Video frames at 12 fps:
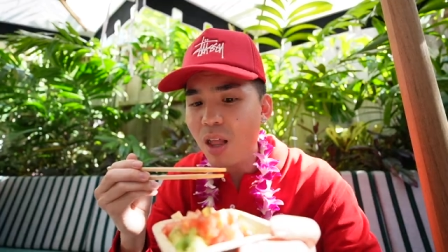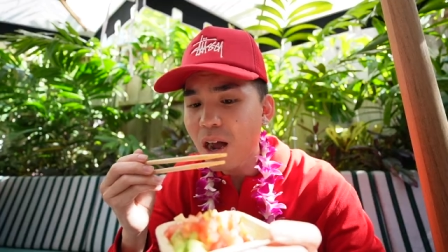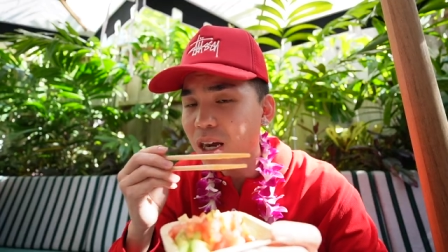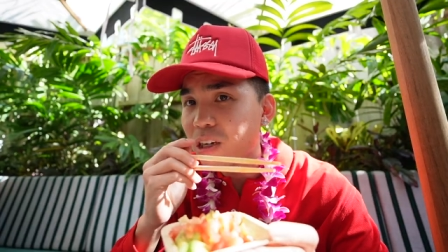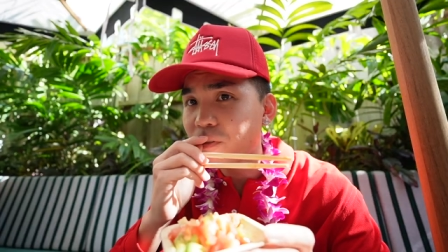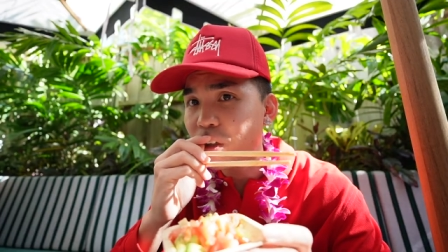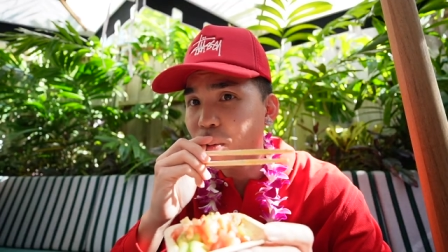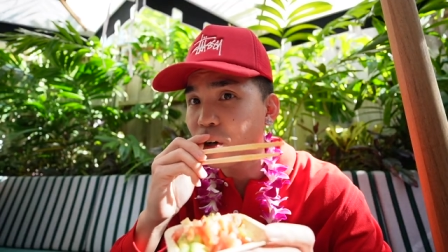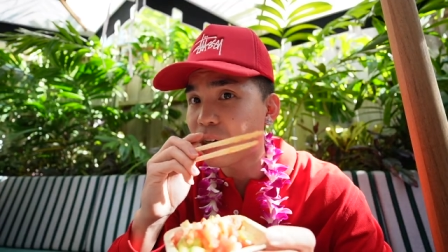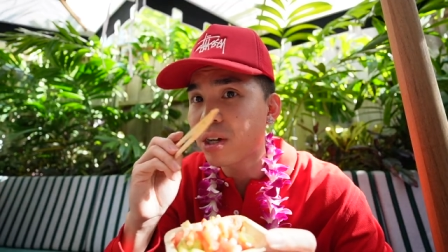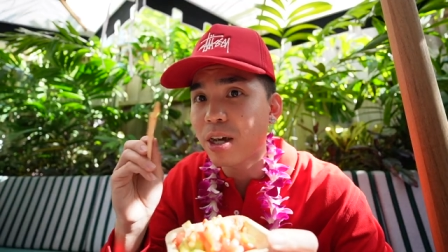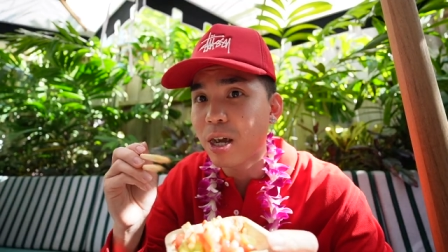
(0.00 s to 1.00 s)
I give the
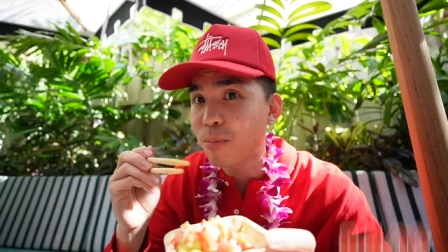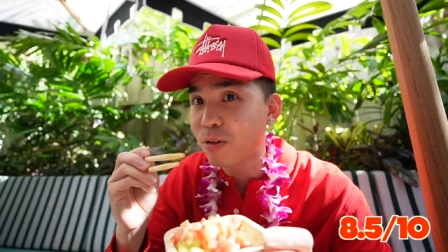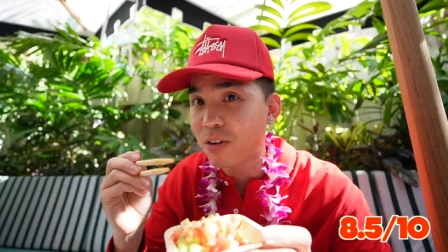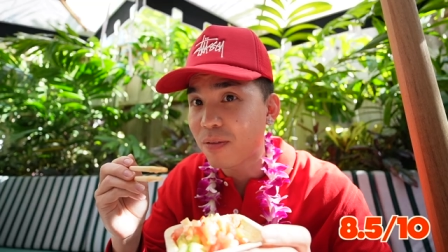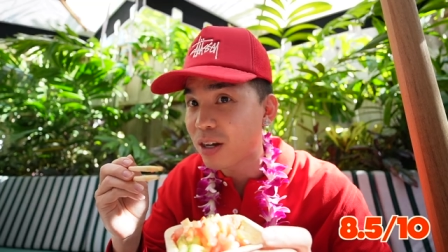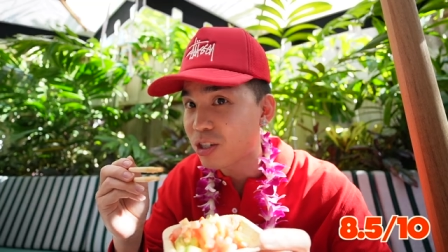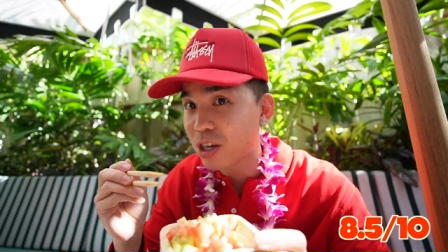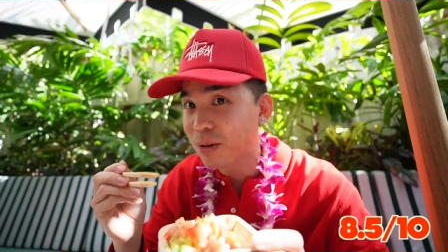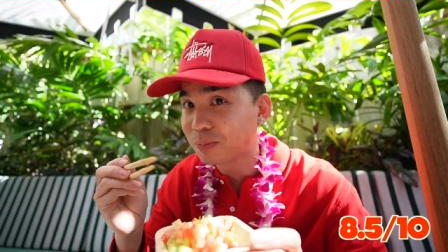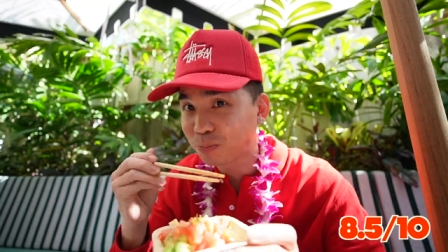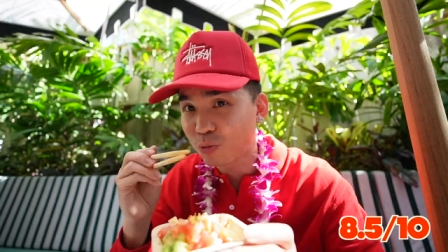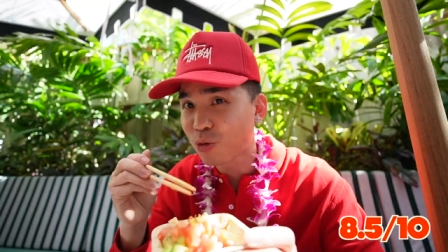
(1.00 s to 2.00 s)
poke an eight point five out of ten.
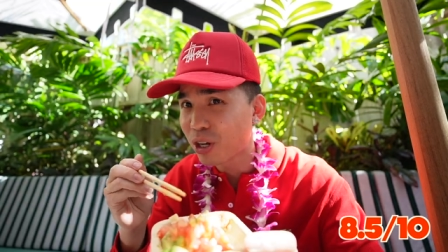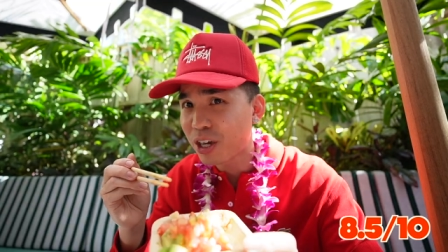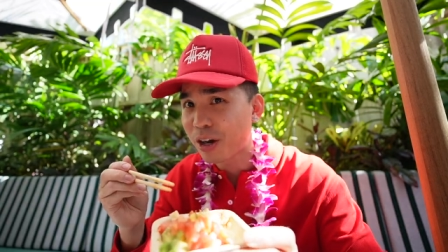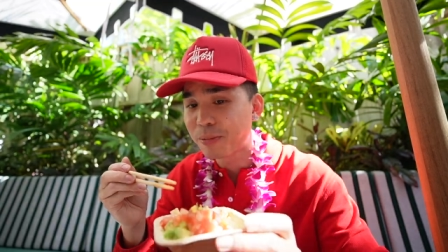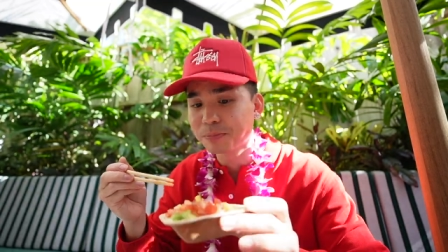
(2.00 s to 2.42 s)
Really good.